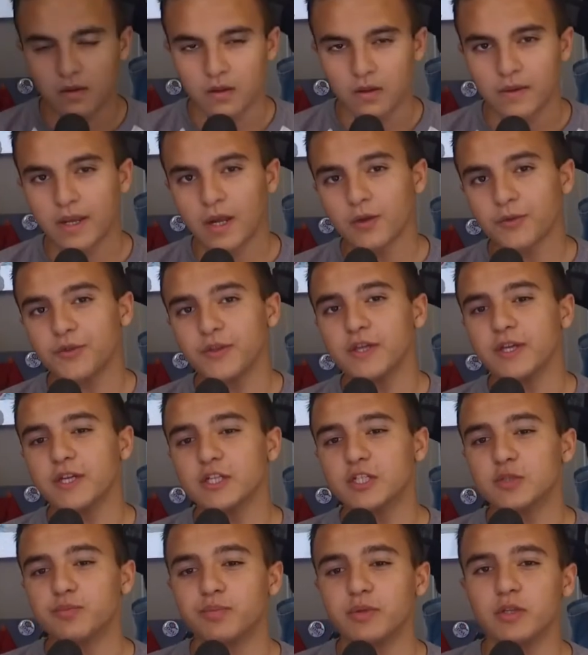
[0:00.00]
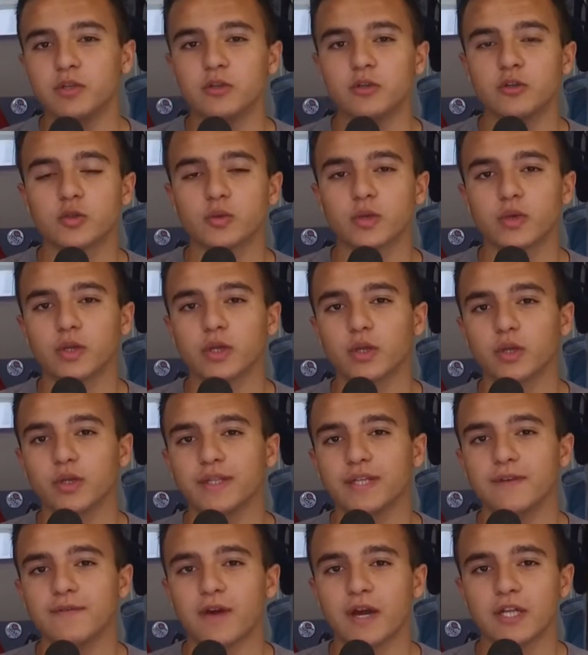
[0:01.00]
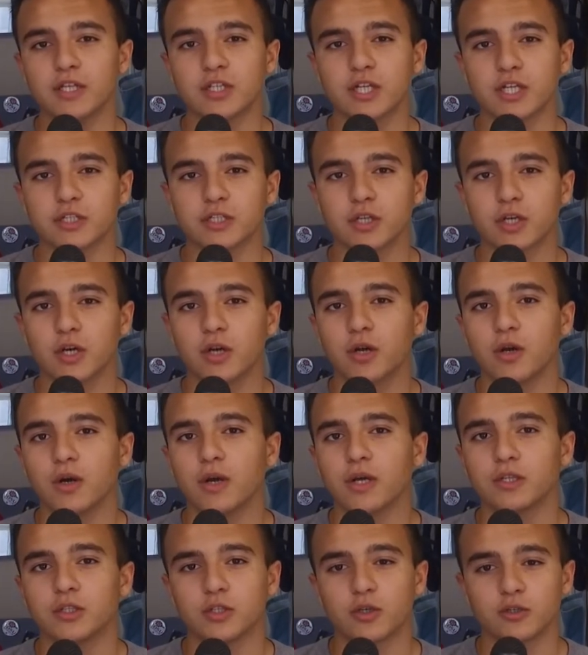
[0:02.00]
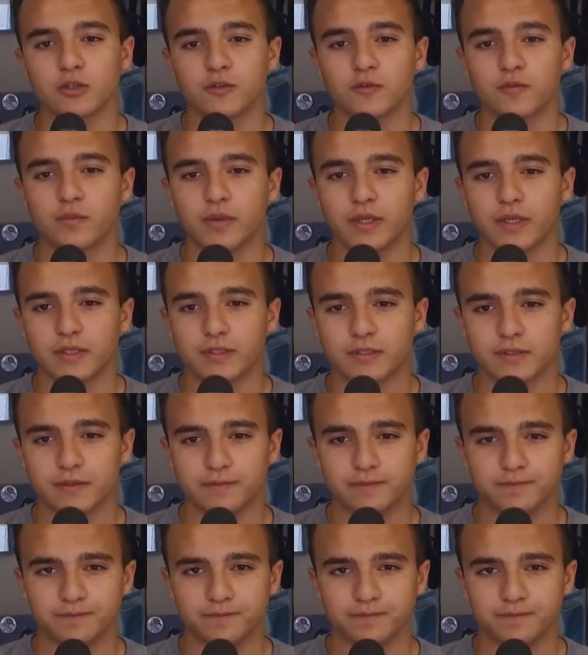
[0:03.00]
Now with the ASB news, we're going to go to Levi, Jessica, and Joseph Meeks.